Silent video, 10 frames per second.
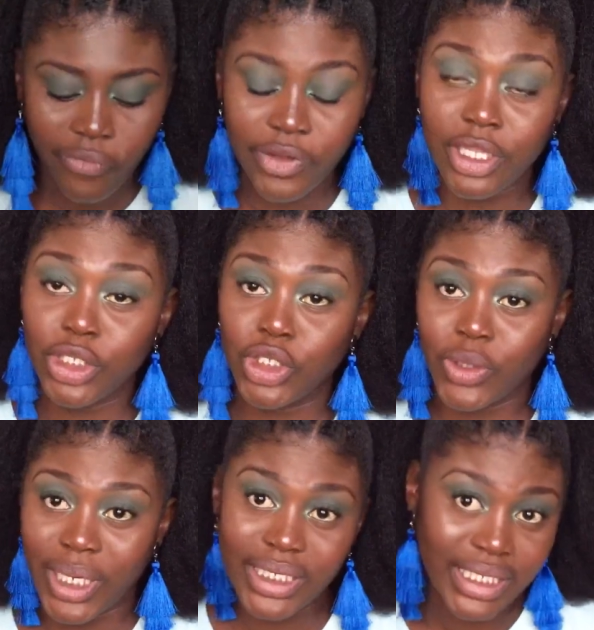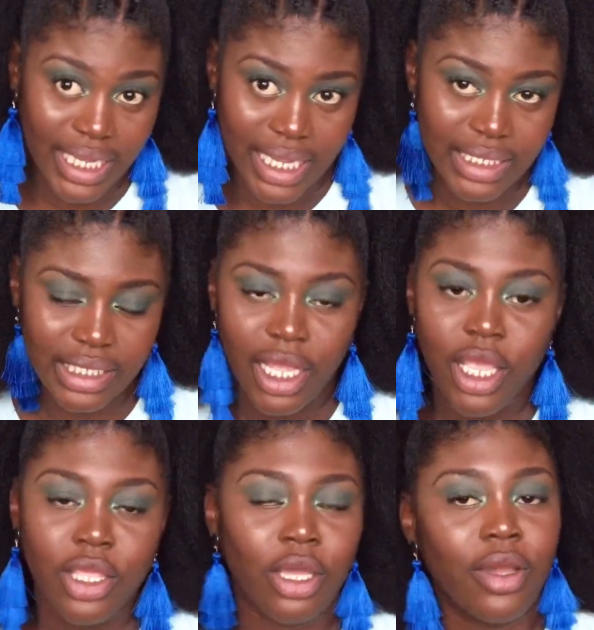for the strand test,
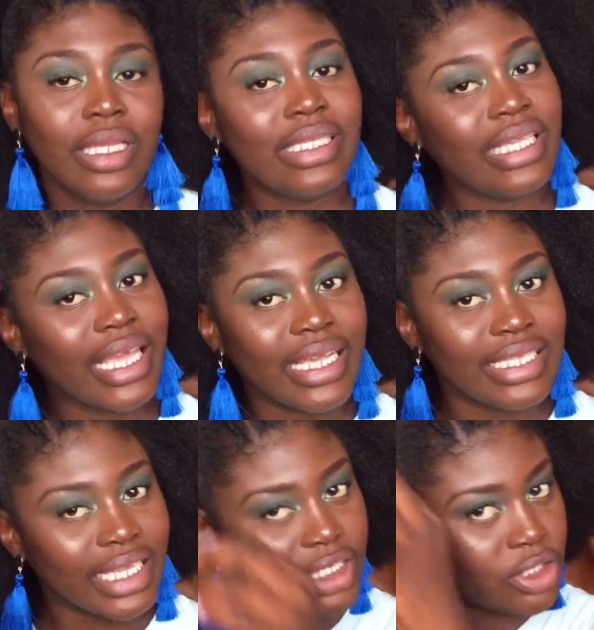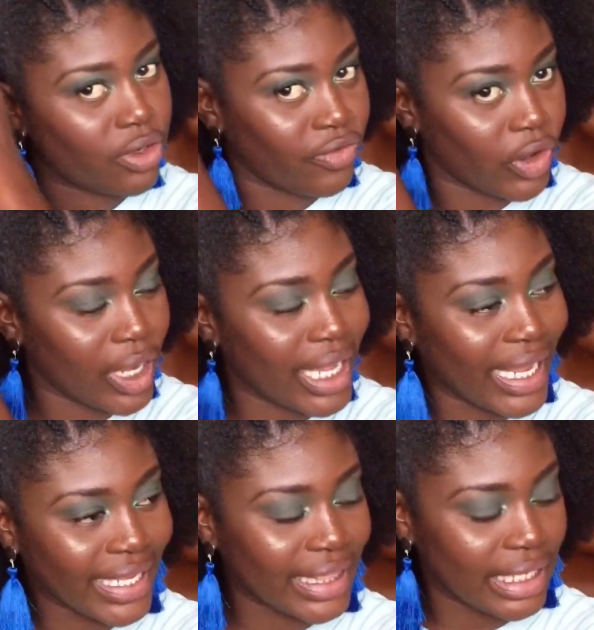you're going to take a section of your hair
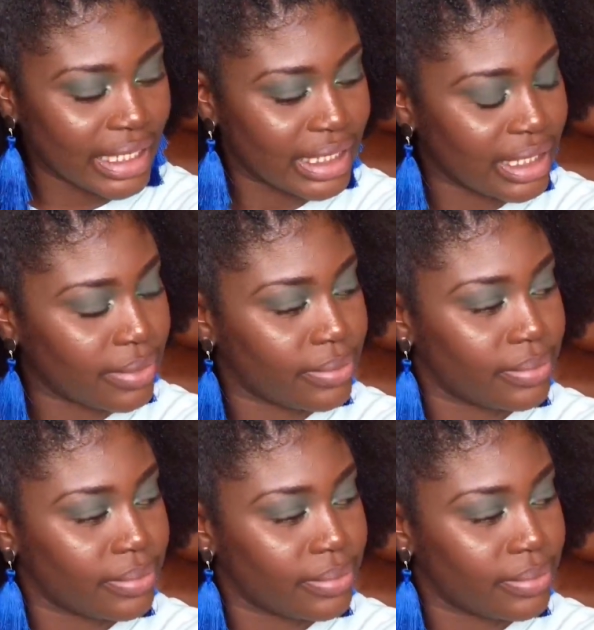like this,